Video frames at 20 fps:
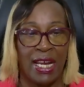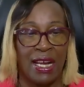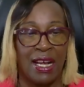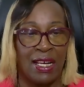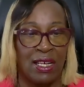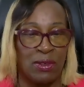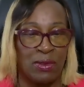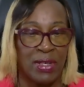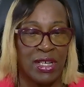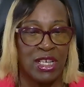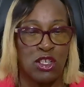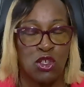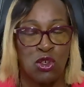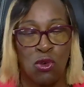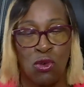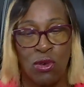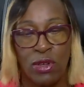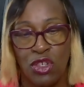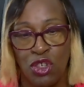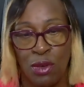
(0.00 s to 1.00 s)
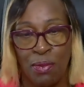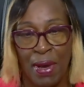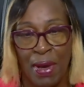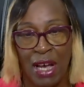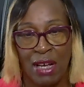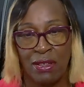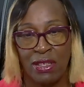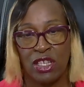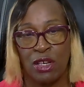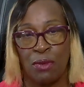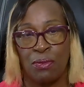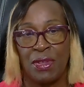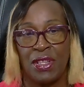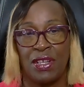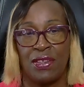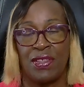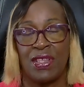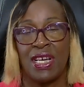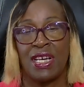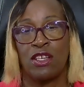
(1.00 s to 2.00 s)
And I'm going to talk to you about some of the
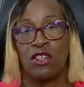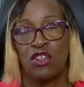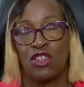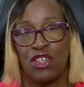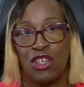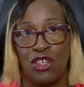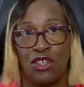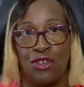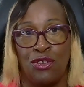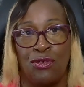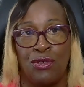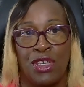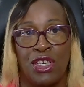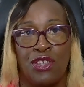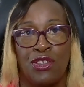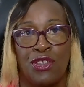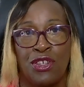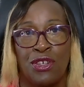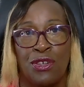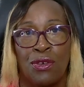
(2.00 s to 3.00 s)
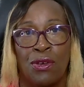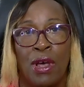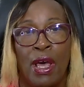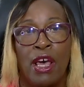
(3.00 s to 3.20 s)
things that you can do